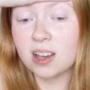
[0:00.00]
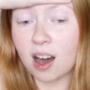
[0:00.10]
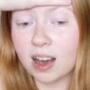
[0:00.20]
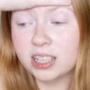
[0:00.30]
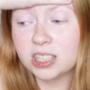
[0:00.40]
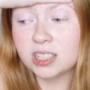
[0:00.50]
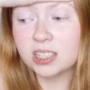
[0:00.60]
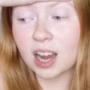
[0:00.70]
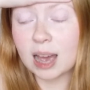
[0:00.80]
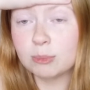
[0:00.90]

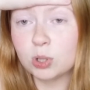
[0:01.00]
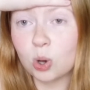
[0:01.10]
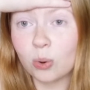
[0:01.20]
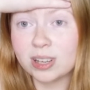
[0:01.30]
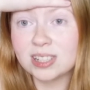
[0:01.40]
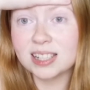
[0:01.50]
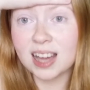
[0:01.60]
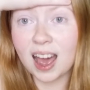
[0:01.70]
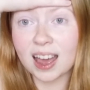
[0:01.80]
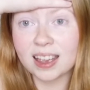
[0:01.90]
gosh, I'm going to
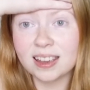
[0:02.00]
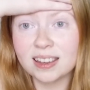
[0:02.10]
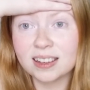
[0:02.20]
die.